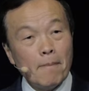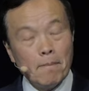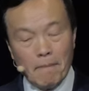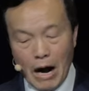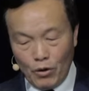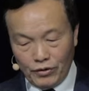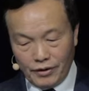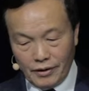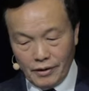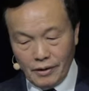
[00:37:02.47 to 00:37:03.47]

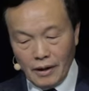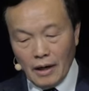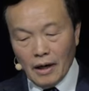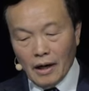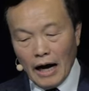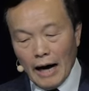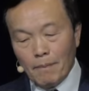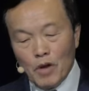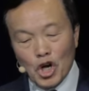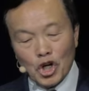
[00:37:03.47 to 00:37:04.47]
mouth
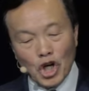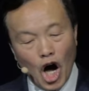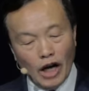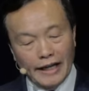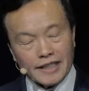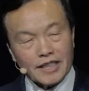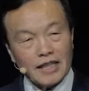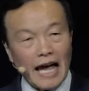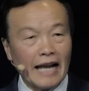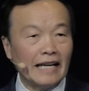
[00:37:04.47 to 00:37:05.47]
come knowledge
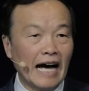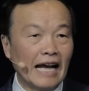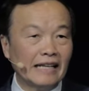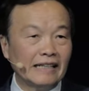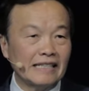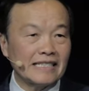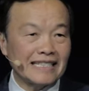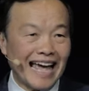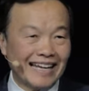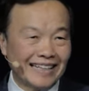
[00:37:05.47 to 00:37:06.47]
and
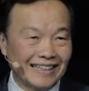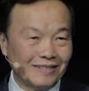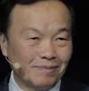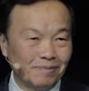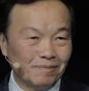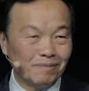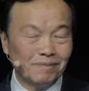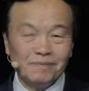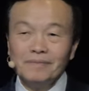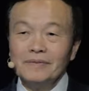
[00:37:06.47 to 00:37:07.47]
understanding.
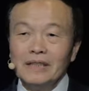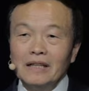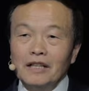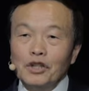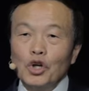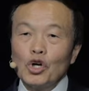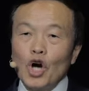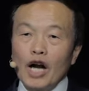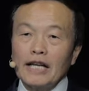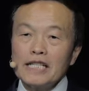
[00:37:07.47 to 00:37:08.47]
You know,
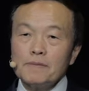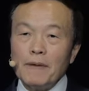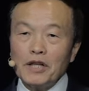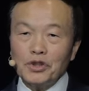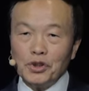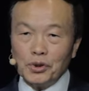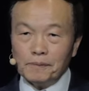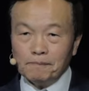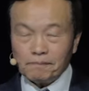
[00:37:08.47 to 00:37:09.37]
God can speak to you.